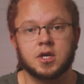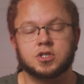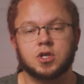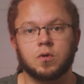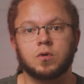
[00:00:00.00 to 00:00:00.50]

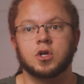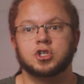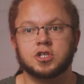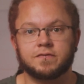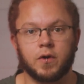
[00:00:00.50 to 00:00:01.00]
So
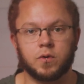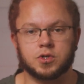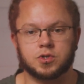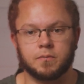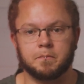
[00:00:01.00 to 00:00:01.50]
just
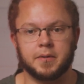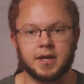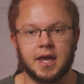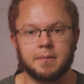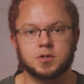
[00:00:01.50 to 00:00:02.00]
focus on
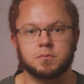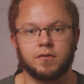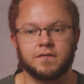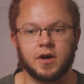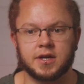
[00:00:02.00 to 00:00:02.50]
being able to
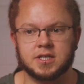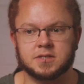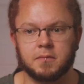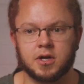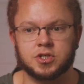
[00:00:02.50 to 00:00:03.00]
provide
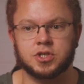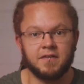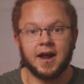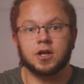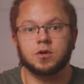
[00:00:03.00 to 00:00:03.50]
as much
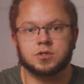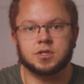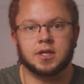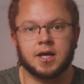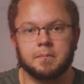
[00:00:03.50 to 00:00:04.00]
value
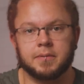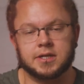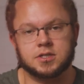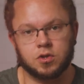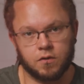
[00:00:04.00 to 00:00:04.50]
to the
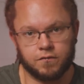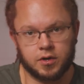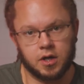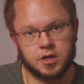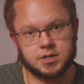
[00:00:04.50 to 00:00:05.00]
companies that you're
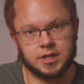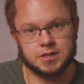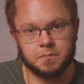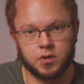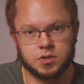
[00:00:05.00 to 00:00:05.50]
freelancing
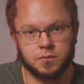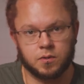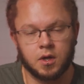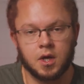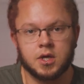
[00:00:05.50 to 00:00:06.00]
as possible.